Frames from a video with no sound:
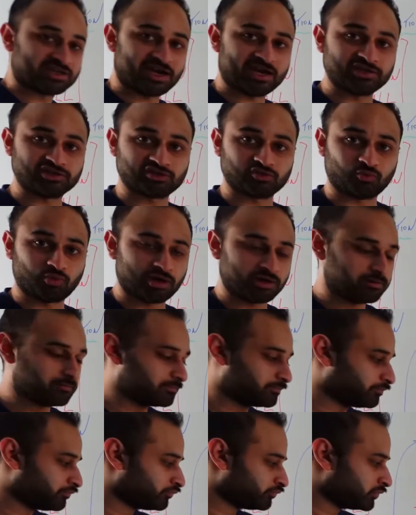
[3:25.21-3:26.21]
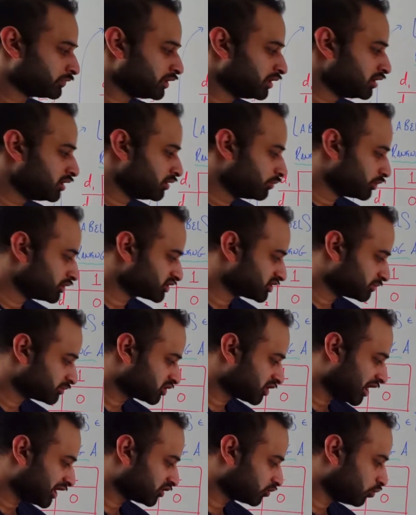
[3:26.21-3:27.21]
guy is a 1. We
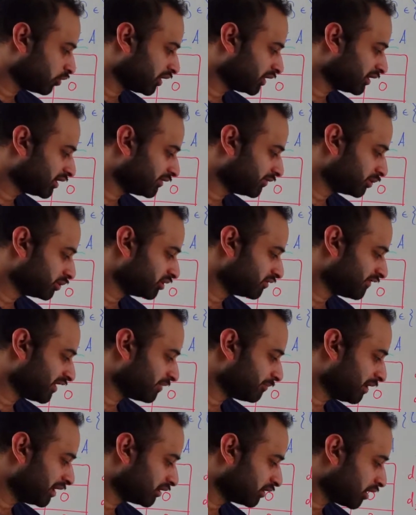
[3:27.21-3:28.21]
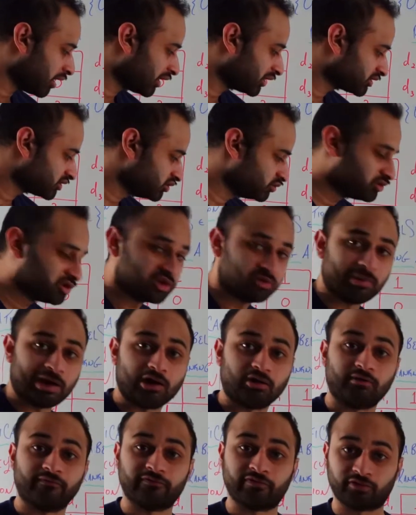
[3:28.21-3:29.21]
subtract 1, and then we divide by log 2 to the
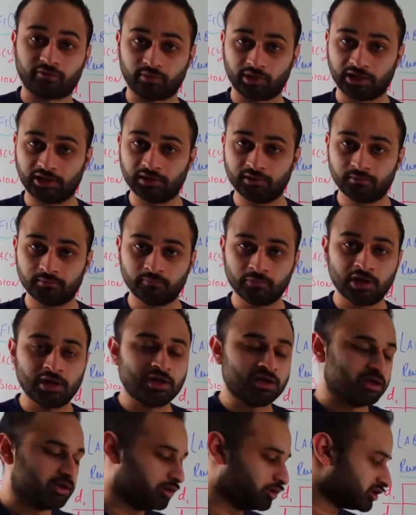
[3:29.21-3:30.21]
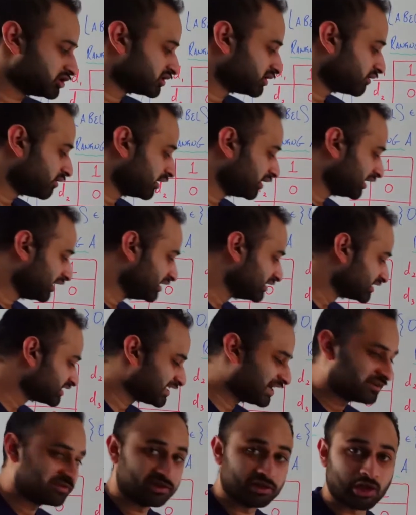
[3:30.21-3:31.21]
power of 3. Notice the thing
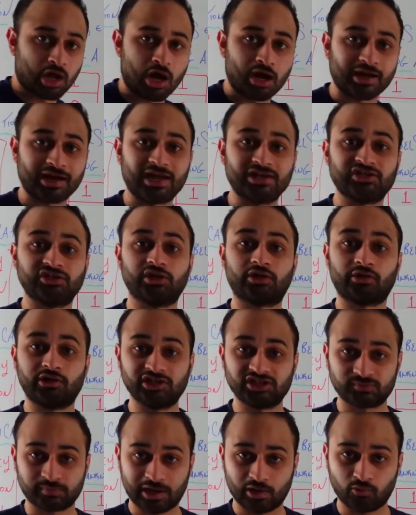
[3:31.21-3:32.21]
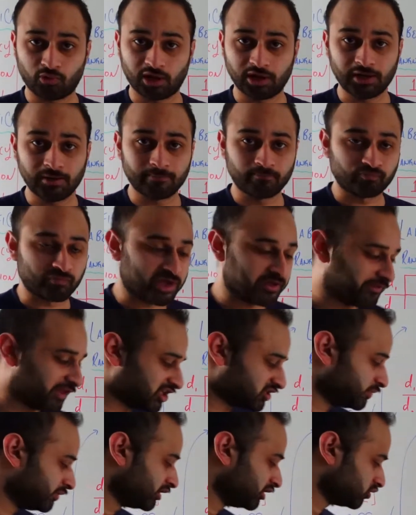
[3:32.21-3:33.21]
inside the log has increased by 1, and
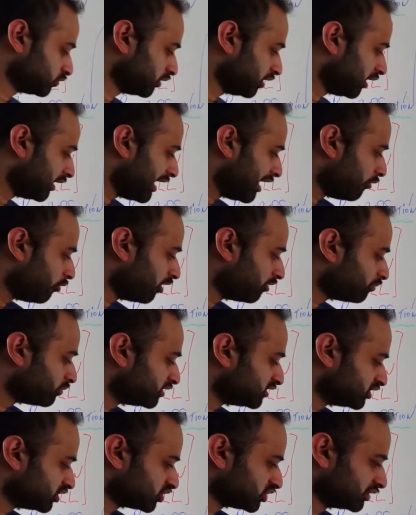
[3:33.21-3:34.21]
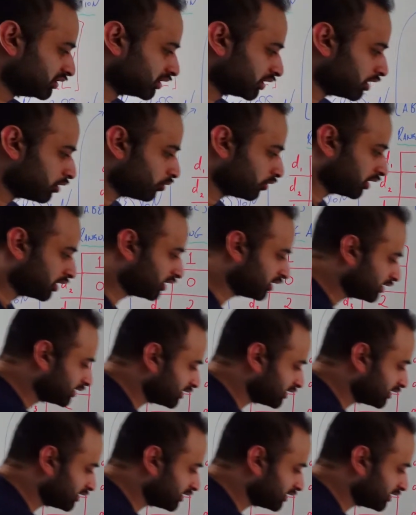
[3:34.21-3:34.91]
that's because we are now one position lower